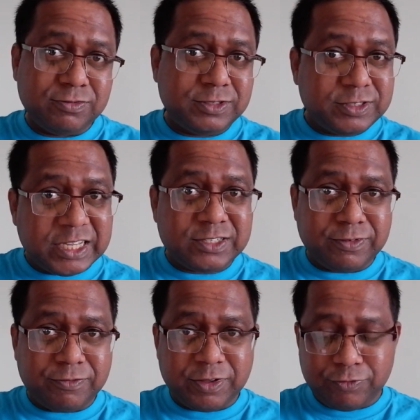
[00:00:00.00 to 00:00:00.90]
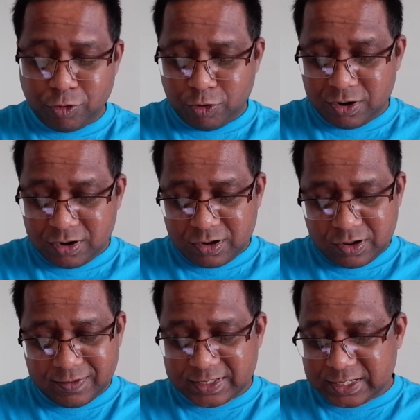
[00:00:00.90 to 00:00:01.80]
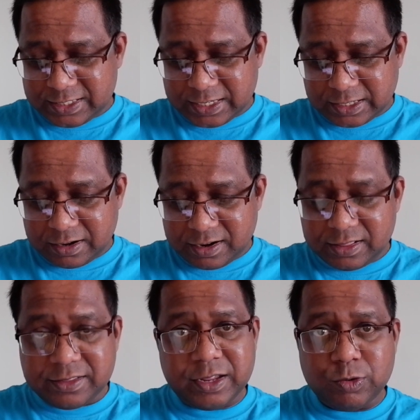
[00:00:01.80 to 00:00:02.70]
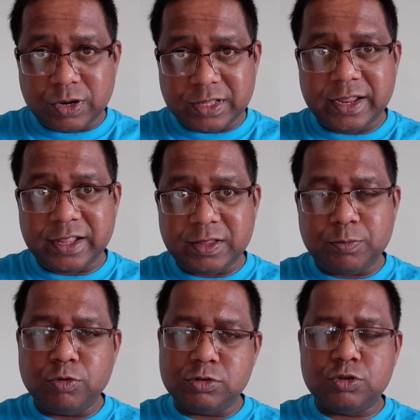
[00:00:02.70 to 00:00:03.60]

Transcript: 654 versus 603 were there in the pool,